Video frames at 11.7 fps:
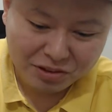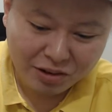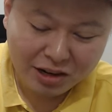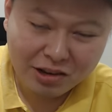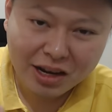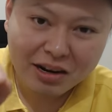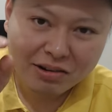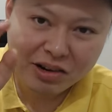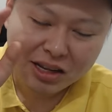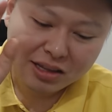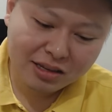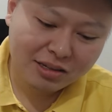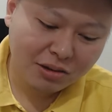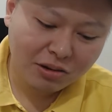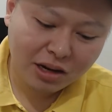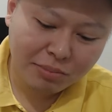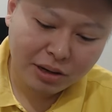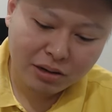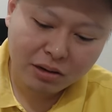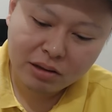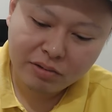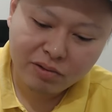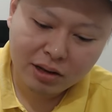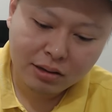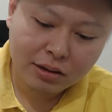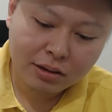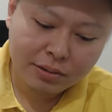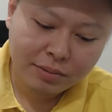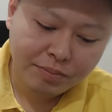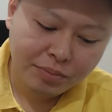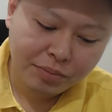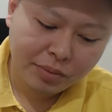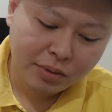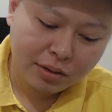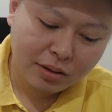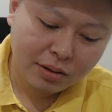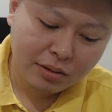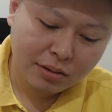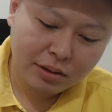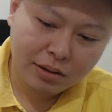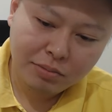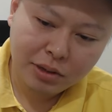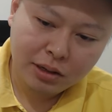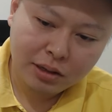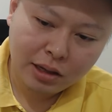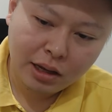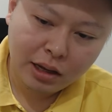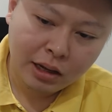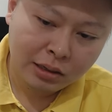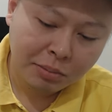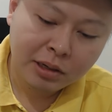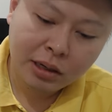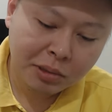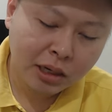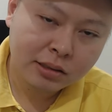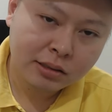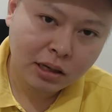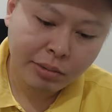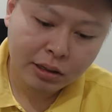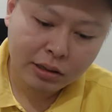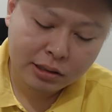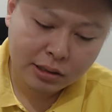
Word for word: well you can read the story by yourself later but yeah I'm gonna skip it